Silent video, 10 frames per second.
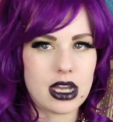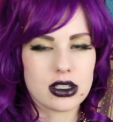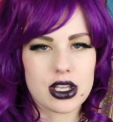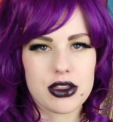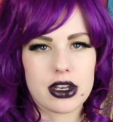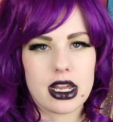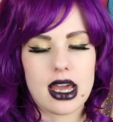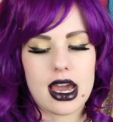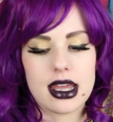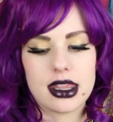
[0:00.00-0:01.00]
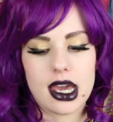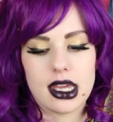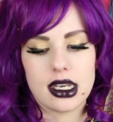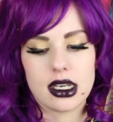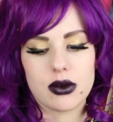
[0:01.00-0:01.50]
I also thought I'd add
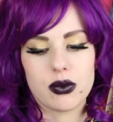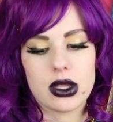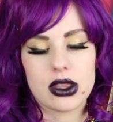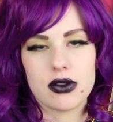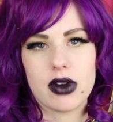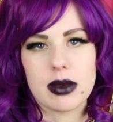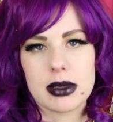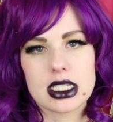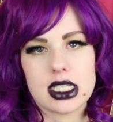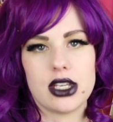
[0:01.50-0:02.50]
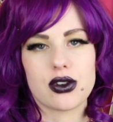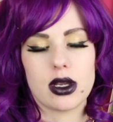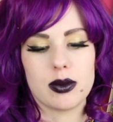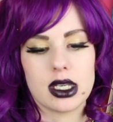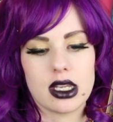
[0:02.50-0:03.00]
that with the vitamin C
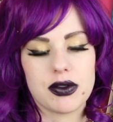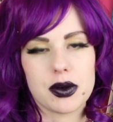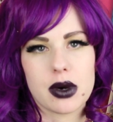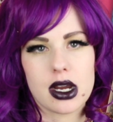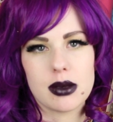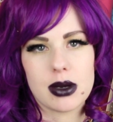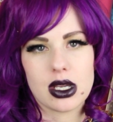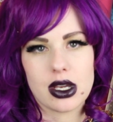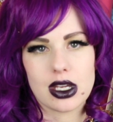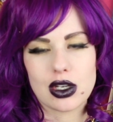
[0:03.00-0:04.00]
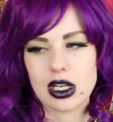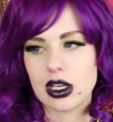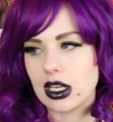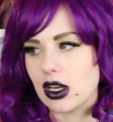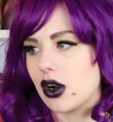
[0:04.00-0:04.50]
treatment, if you're worried about your hair
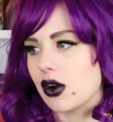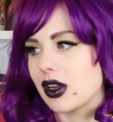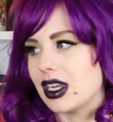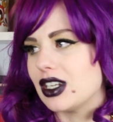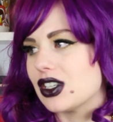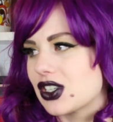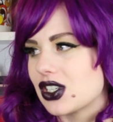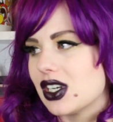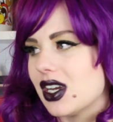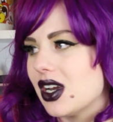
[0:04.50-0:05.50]
turning orange